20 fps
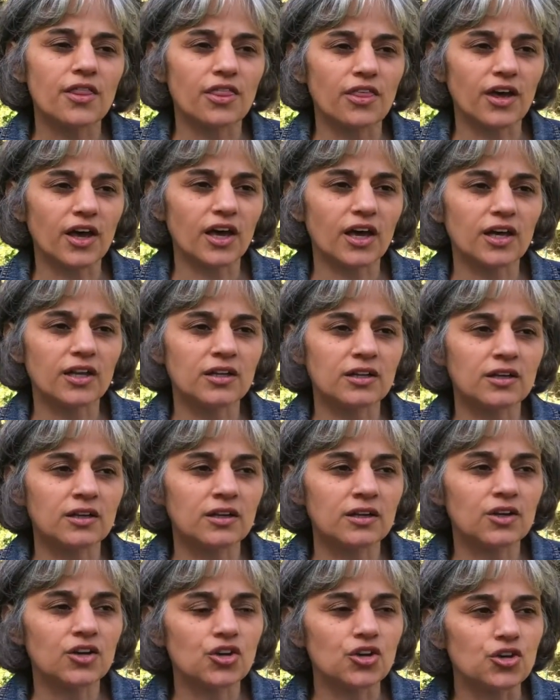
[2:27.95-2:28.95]
then
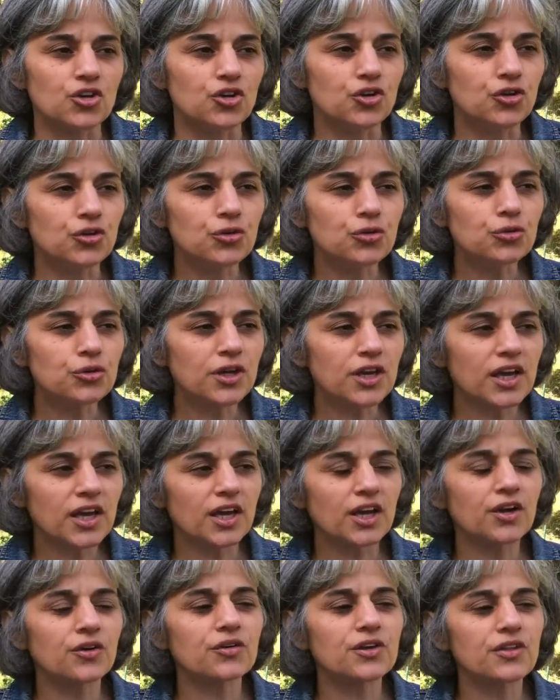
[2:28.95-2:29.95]
you
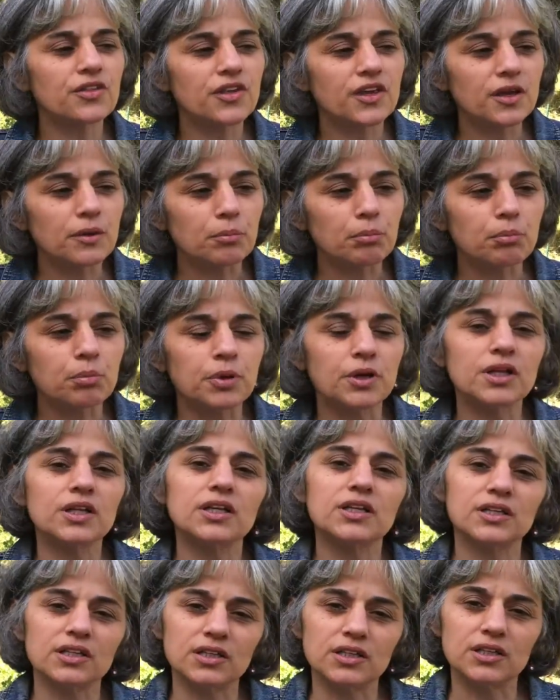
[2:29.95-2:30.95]
carry the
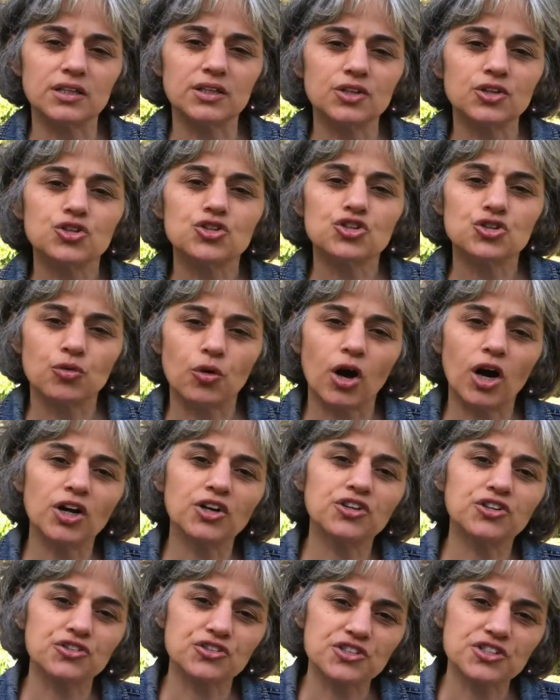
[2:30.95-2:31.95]
ability to
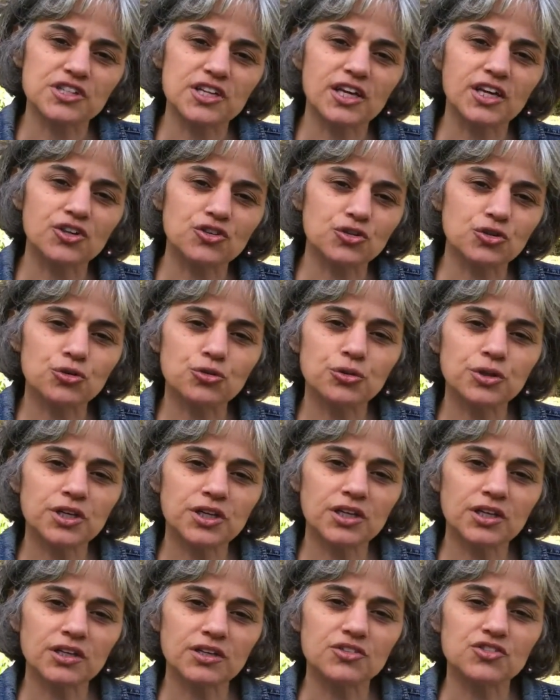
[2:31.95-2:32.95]
understand who
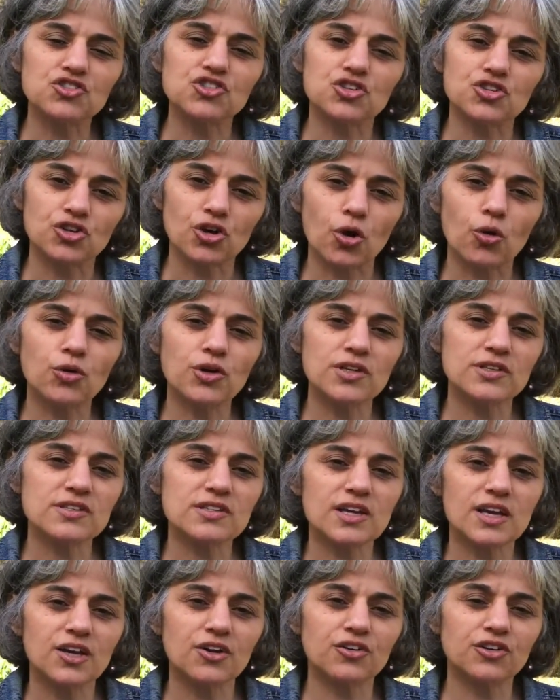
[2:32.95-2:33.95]
he is, to know his
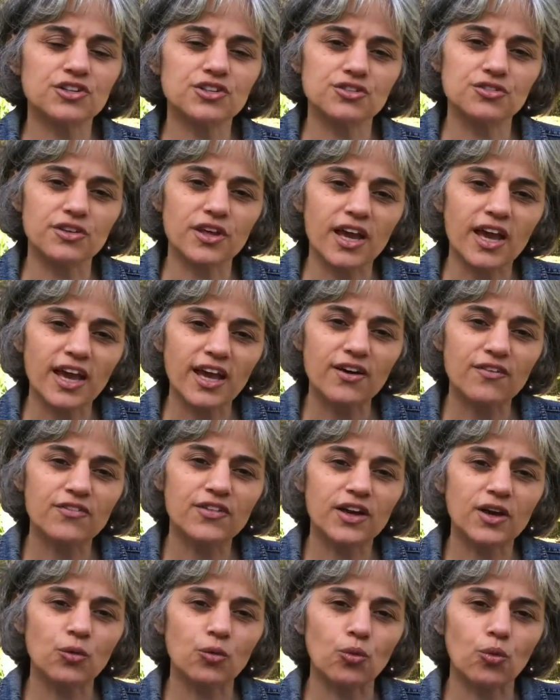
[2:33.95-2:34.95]
character, to have
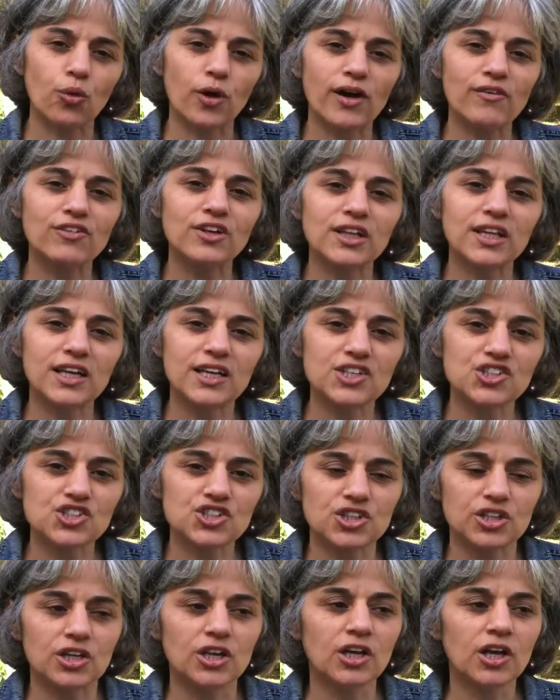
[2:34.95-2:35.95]
that
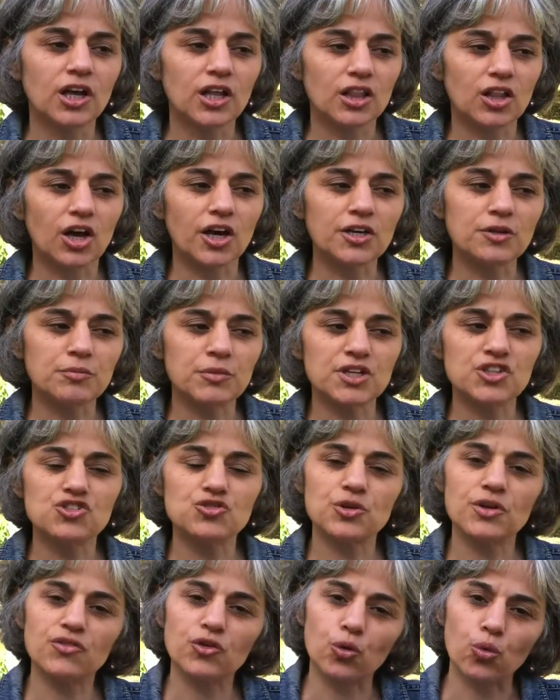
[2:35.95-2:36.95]
revelation. Light
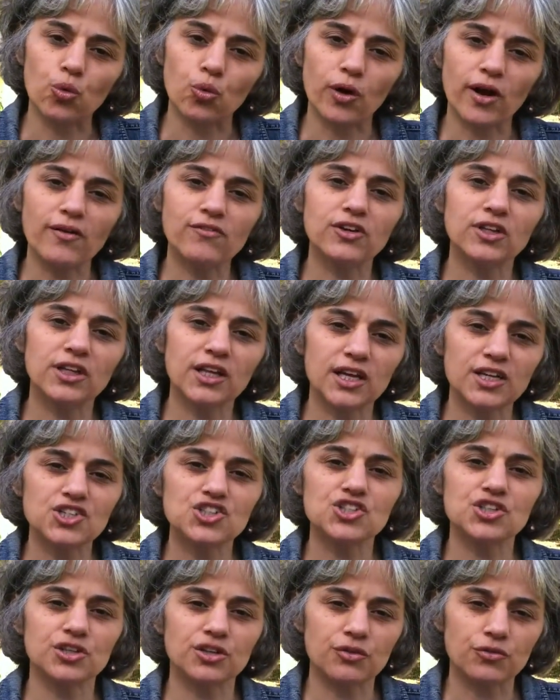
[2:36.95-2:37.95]
means you have a
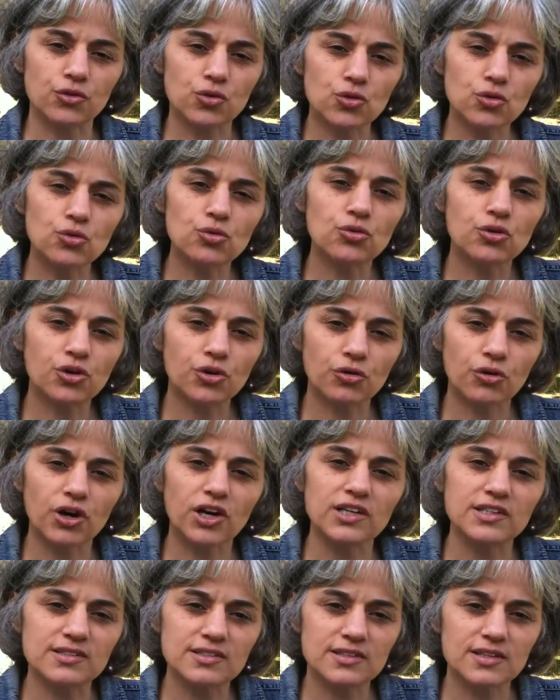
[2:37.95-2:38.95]
revelation of who
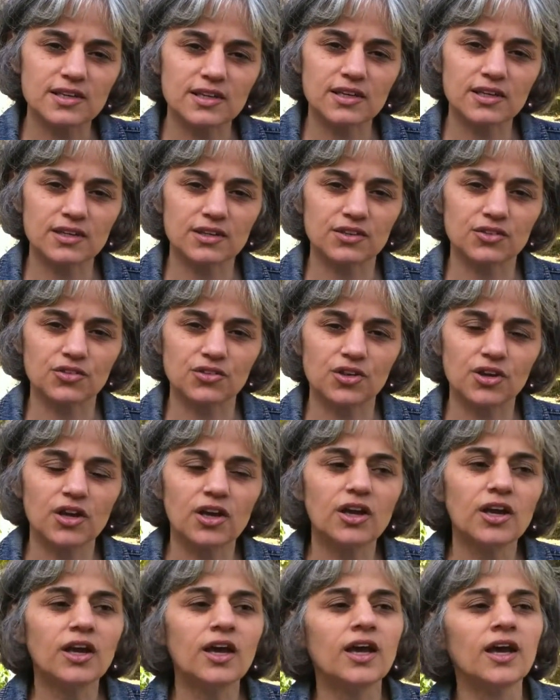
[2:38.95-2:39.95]
Christ
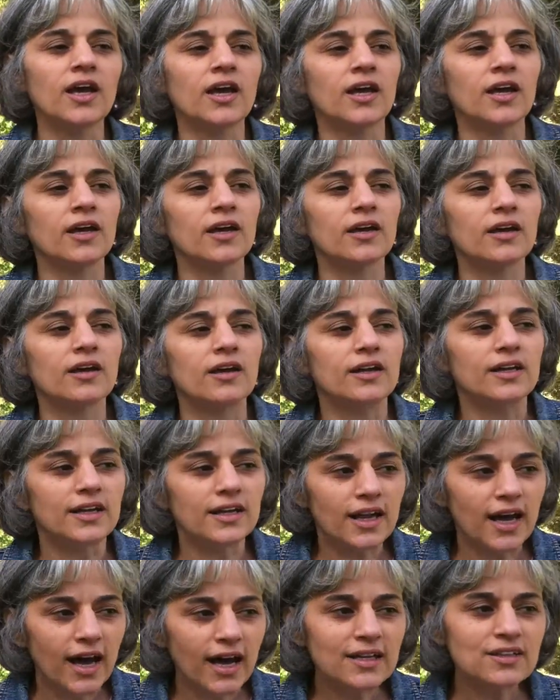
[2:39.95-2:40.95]

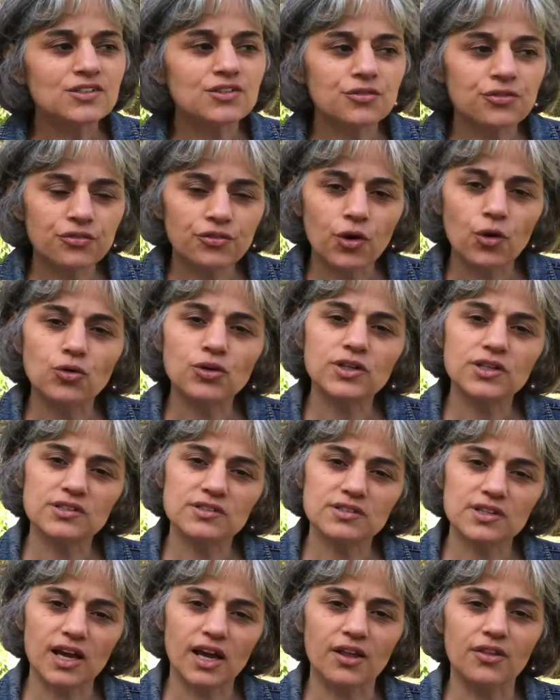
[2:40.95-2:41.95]
is. Not to
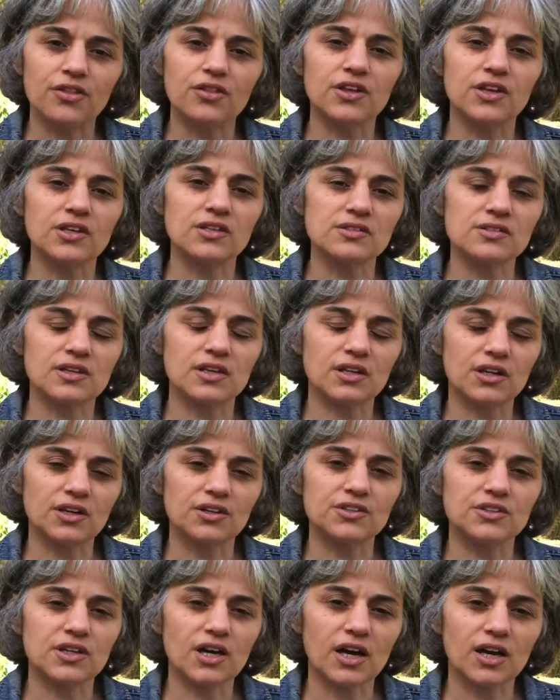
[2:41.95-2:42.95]
focus on things that
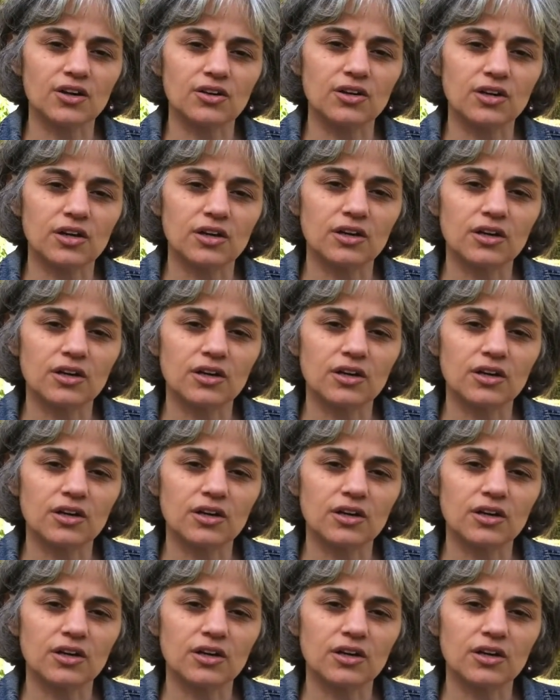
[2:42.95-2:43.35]
are dark.